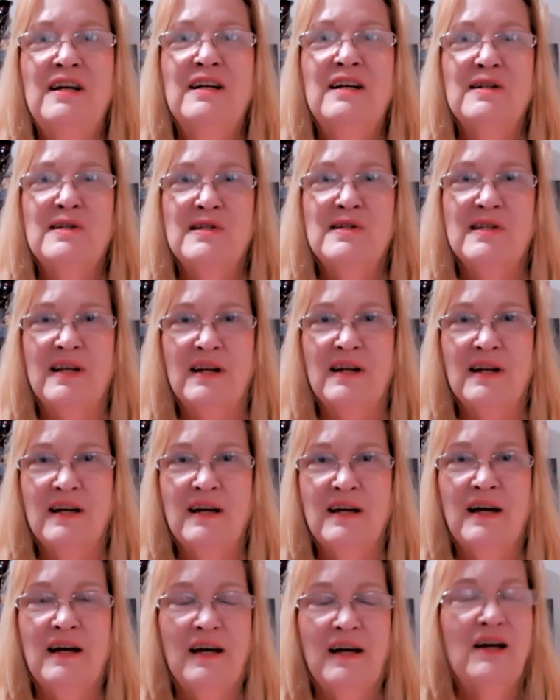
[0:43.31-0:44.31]

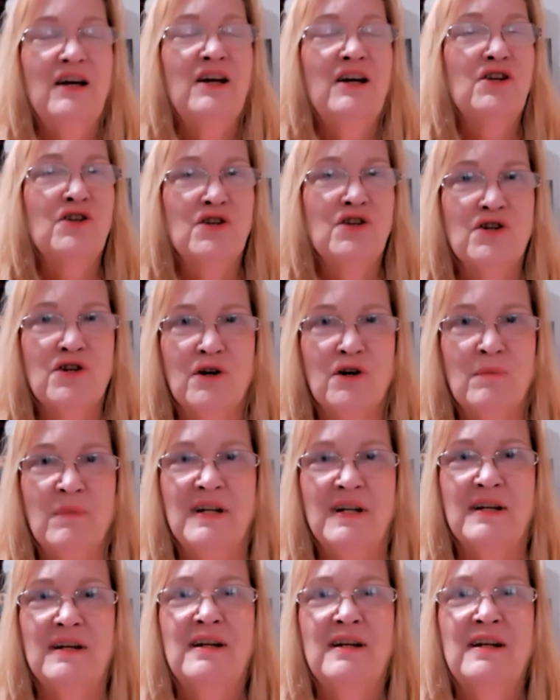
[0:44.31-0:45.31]
Seneca
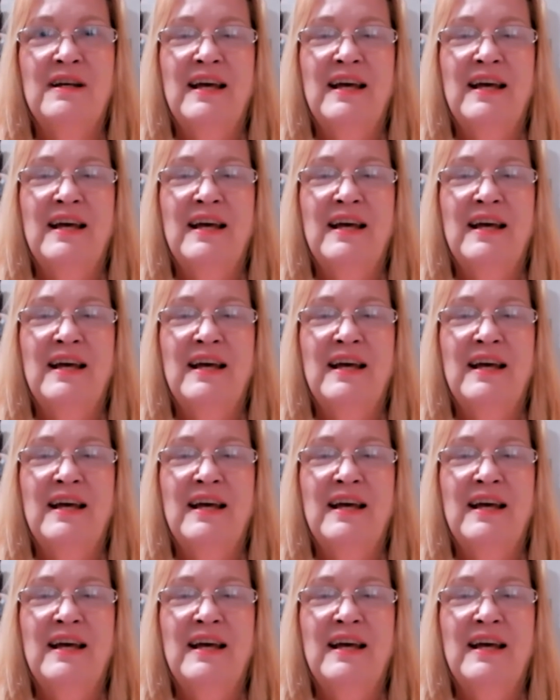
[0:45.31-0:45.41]
Schurbon.